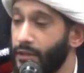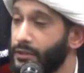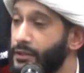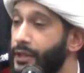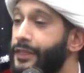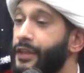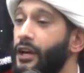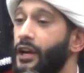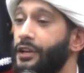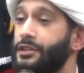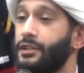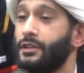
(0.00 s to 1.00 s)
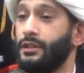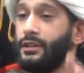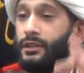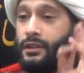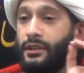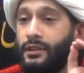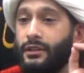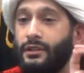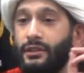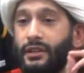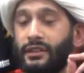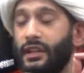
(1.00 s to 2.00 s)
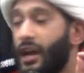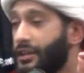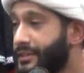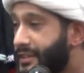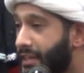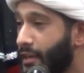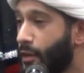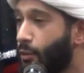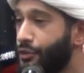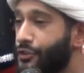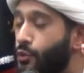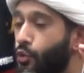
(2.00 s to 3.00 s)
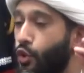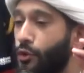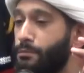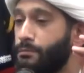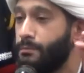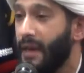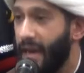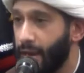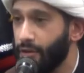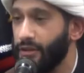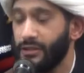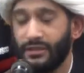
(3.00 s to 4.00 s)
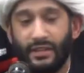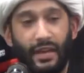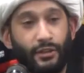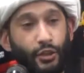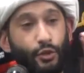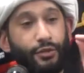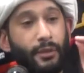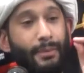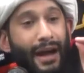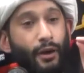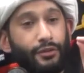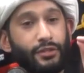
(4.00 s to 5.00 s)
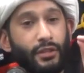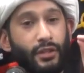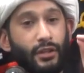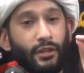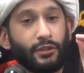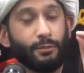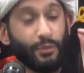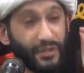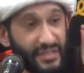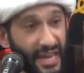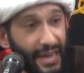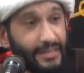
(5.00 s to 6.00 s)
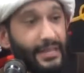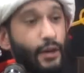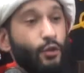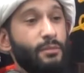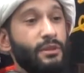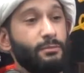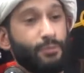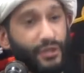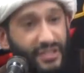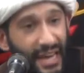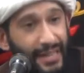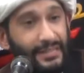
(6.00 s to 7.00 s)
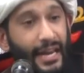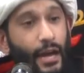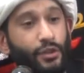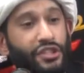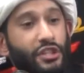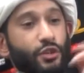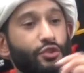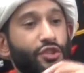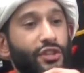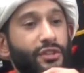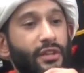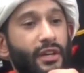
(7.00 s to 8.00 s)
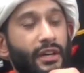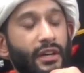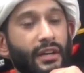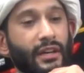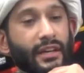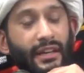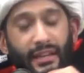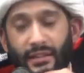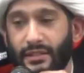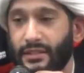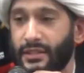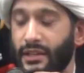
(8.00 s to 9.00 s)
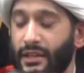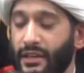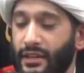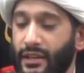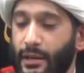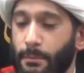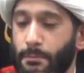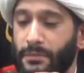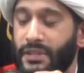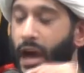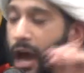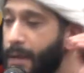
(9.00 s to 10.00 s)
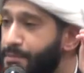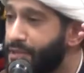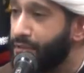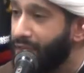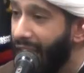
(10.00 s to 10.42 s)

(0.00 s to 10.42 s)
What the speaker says: The third and last thing I want to warn parents and youth about, protect our women, protect our children, is types of